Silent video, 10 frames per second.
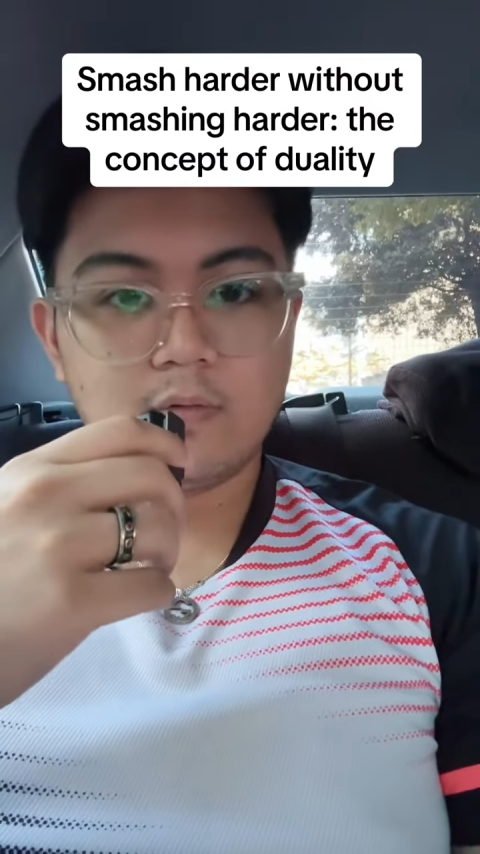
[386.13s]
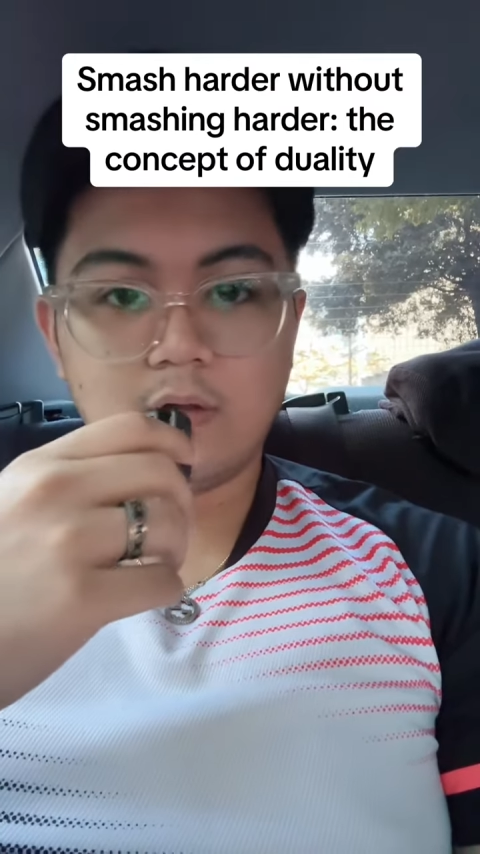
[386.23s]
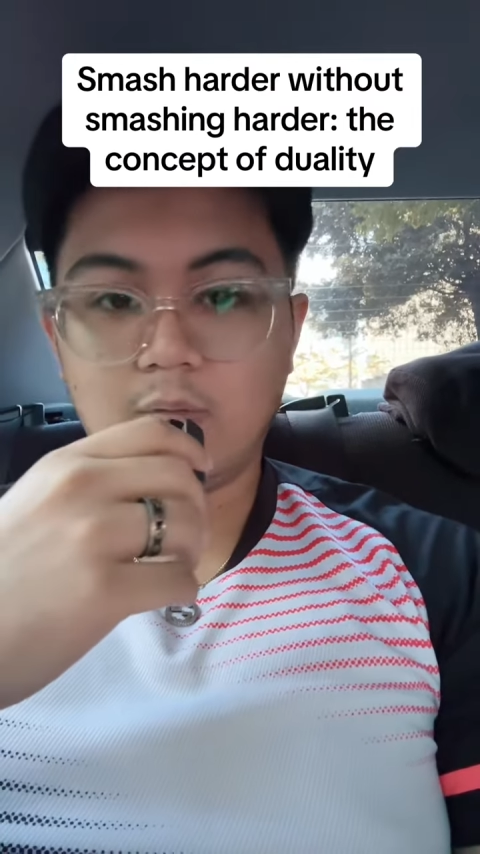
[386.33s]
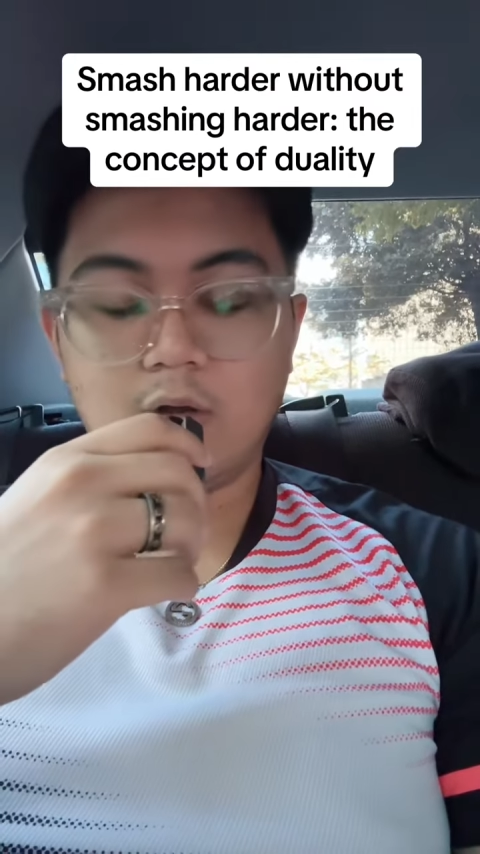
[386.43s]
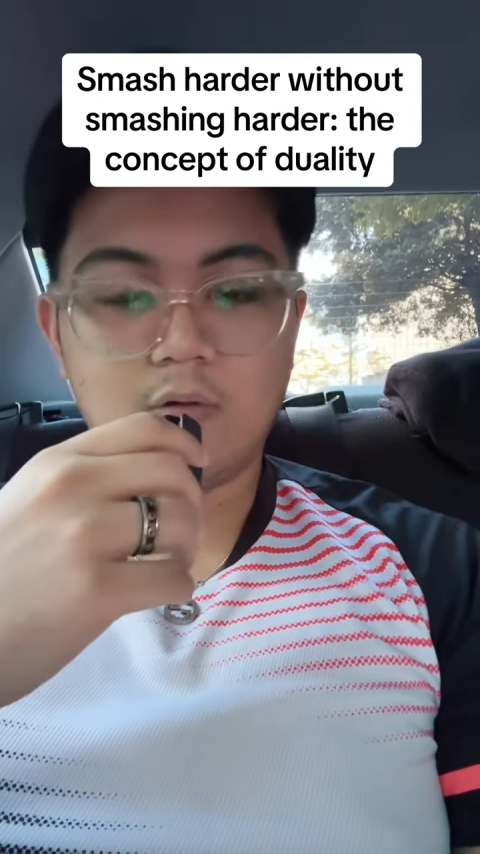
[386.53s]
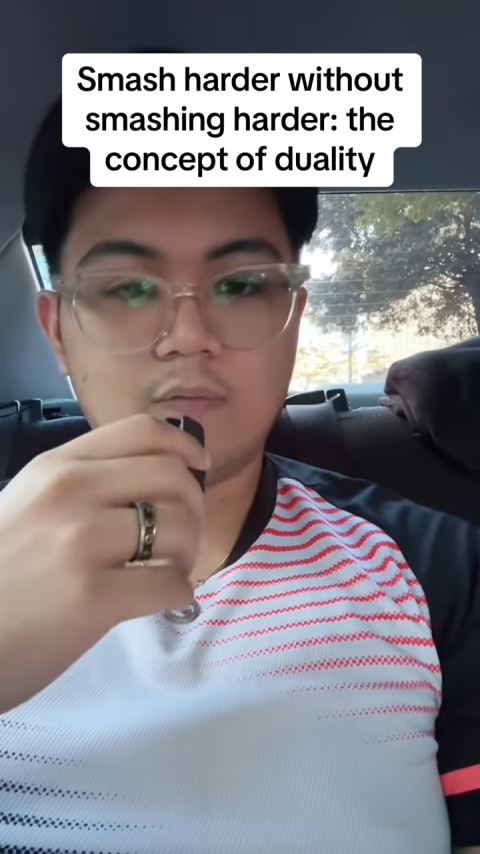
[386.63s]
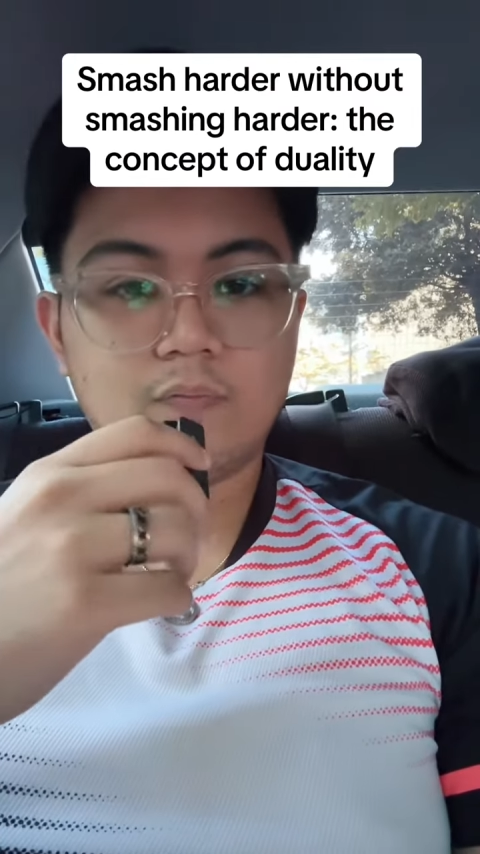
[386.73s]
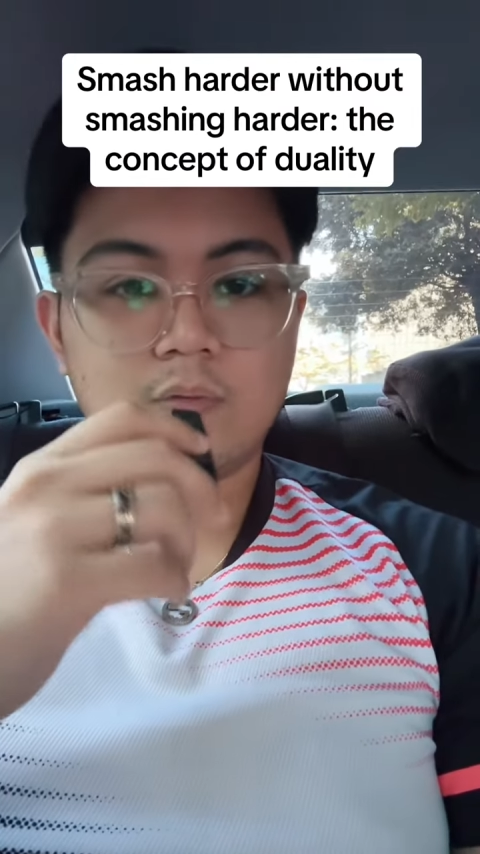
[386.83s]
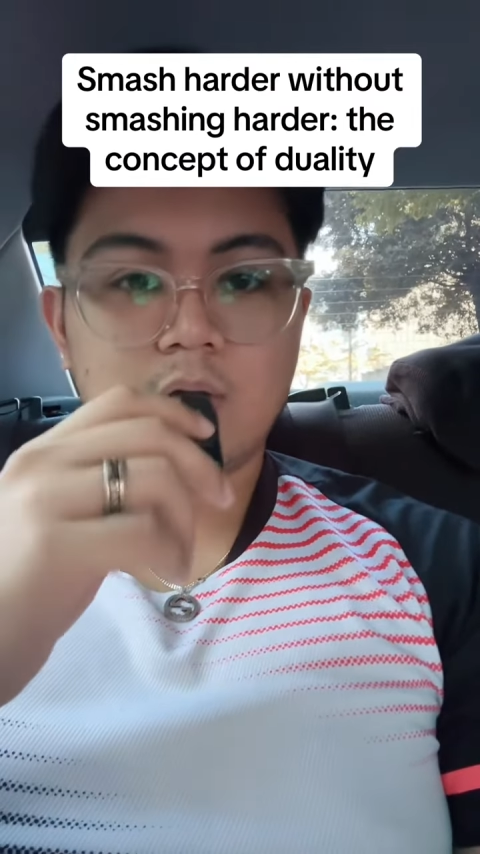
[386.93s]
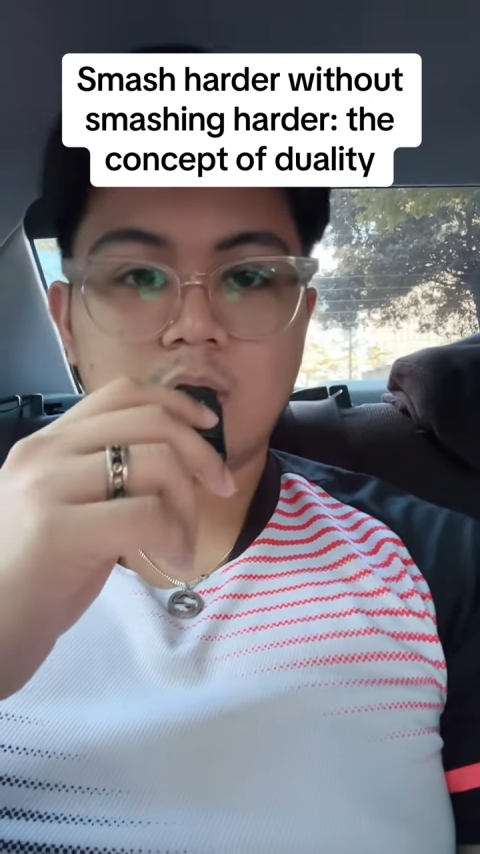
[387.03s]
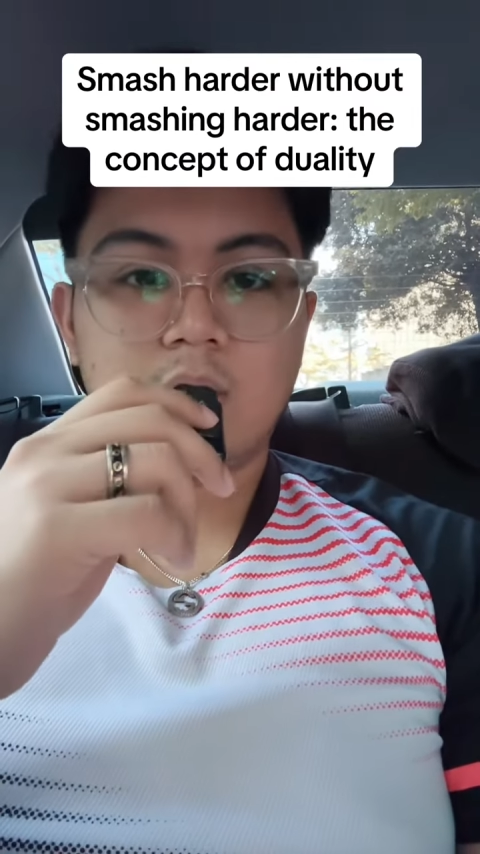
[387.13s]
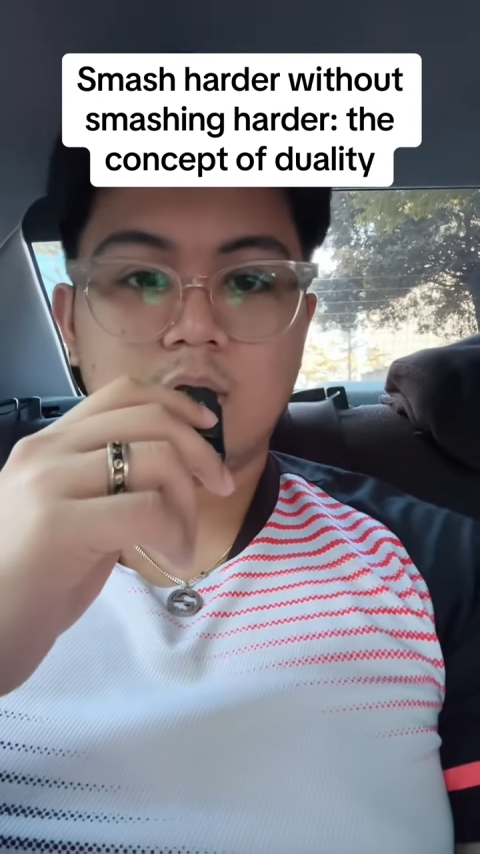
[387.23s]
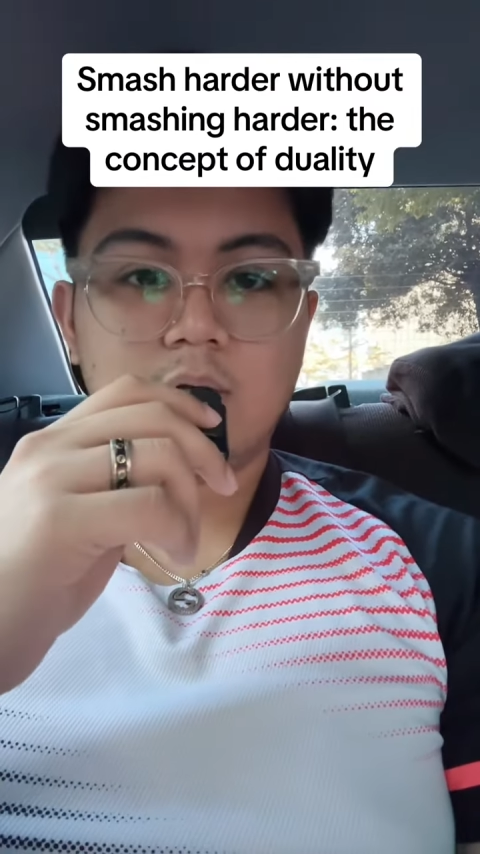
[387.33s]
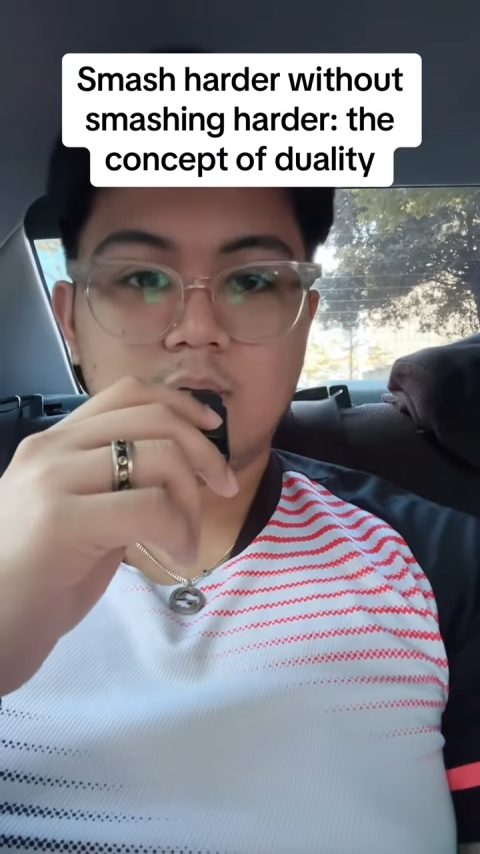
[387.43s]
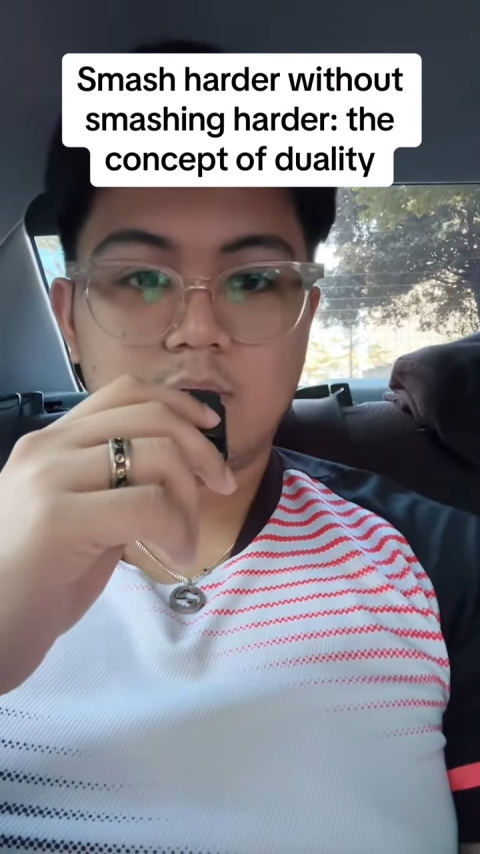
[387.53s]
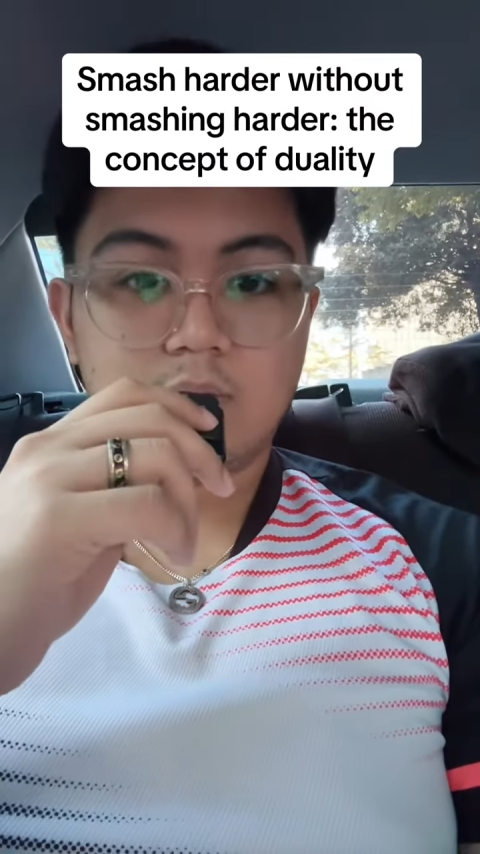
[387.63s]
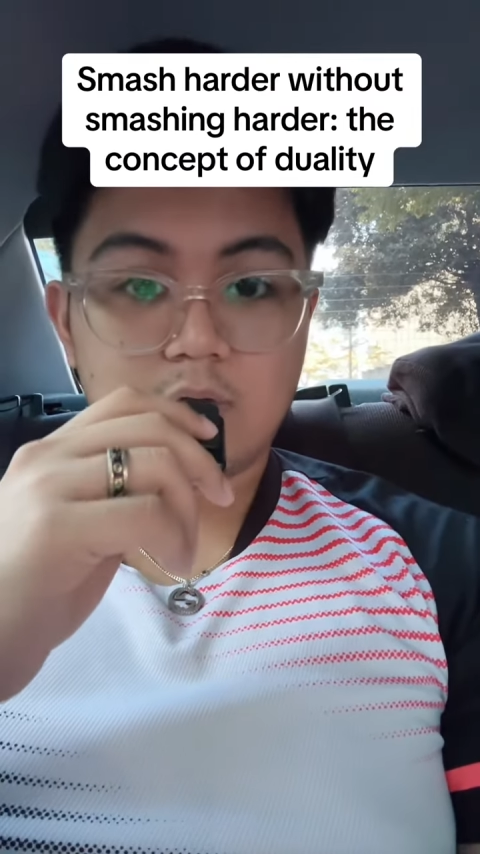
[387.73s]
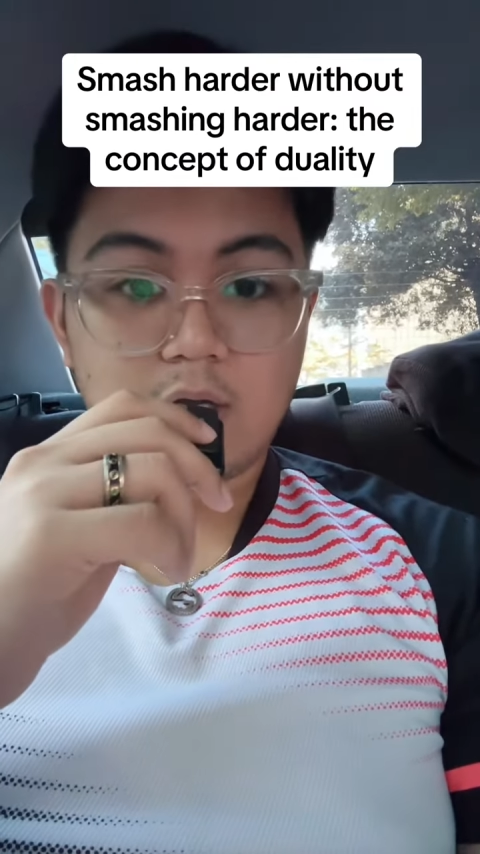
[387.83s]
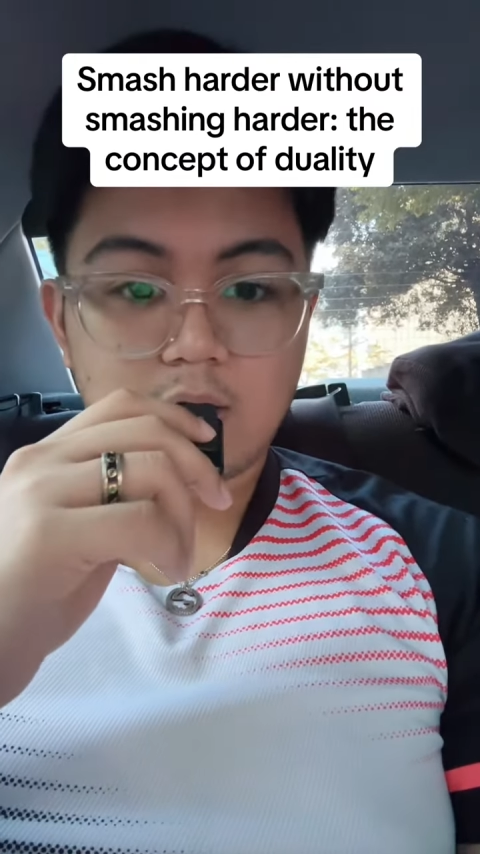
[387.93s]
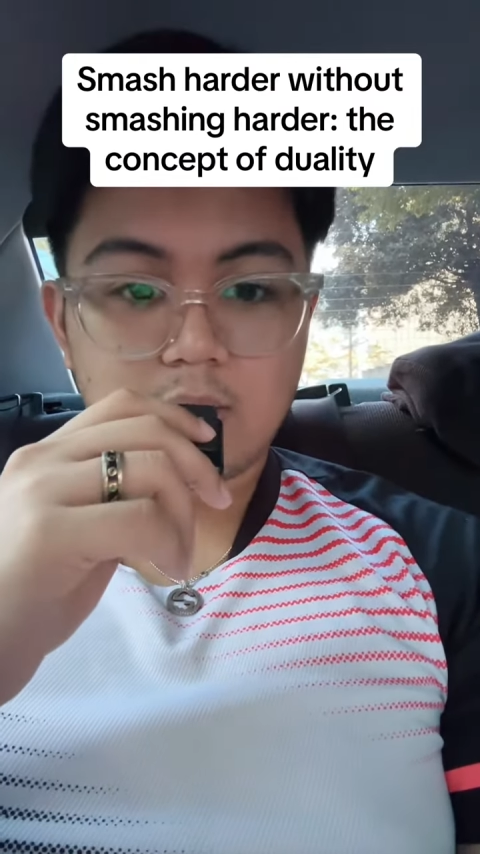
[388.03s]
let me know.
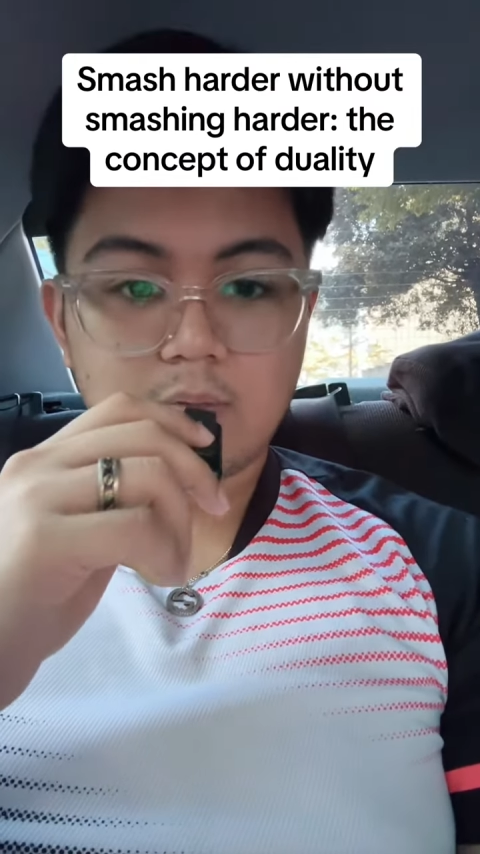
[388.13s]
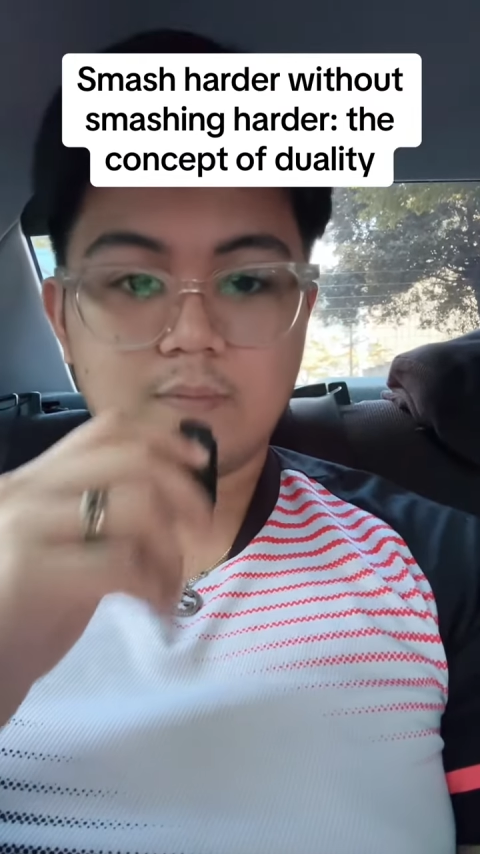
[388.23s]
See ya.